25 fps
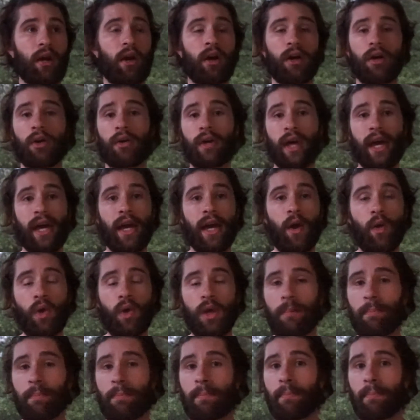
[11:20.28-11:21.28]
okay,
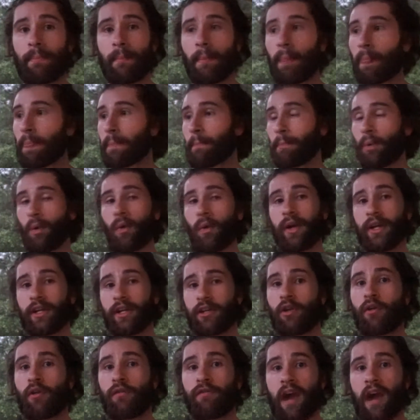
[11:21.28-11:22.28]
only
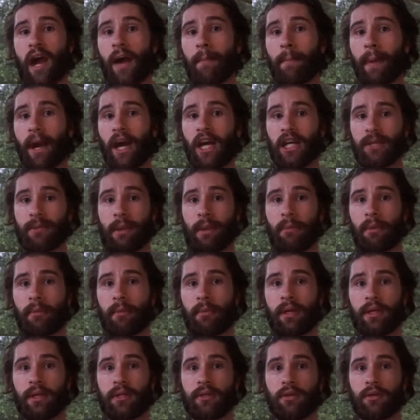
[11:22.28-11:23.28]
0.25 pounds maybe
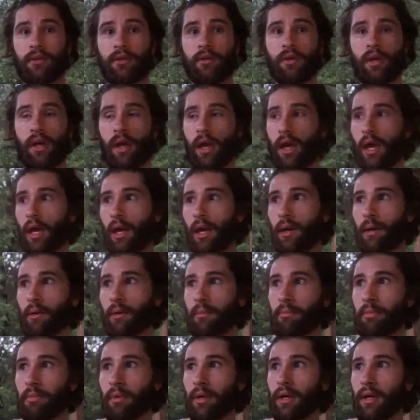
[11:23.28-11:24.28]
muscle,
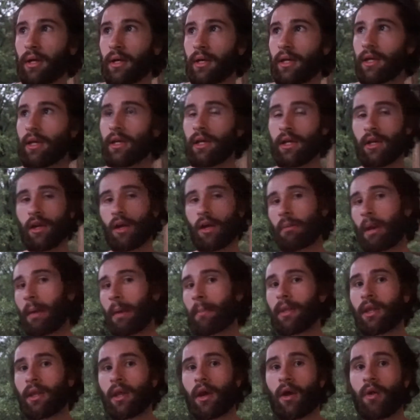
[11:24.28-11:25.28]
but you know,
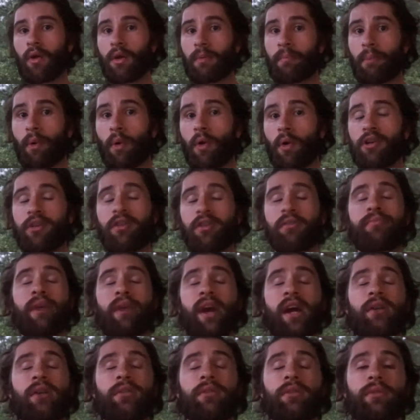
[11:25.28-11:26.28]
maybe the only
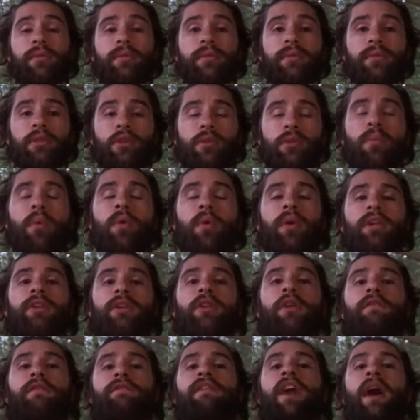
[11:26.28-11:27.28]

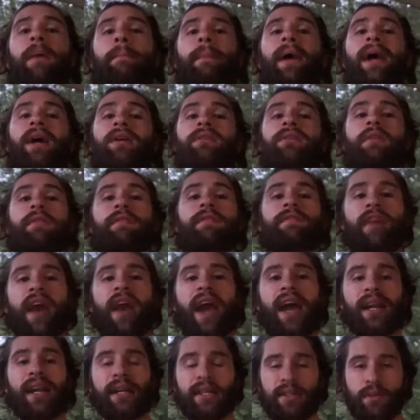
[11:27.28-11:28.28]
0.25 pounds of
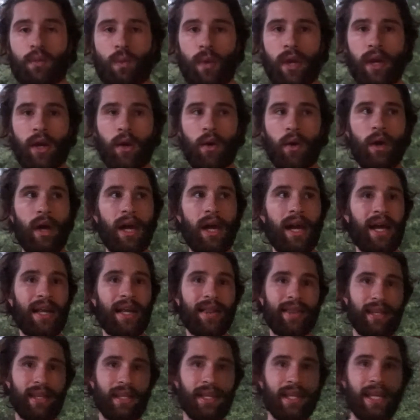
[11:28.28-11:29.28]
fat as well.
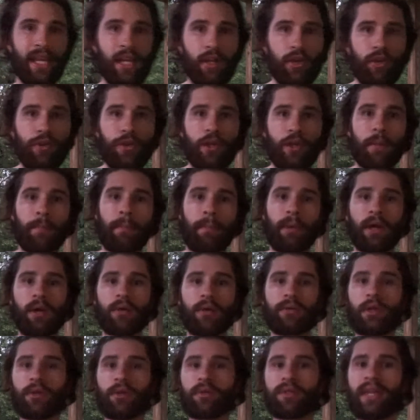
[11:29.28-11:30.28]
The leaner you can put
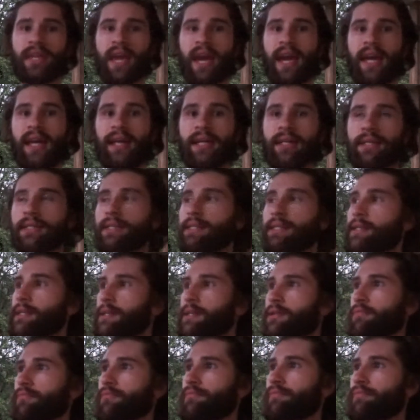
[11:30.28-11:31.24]
on those gains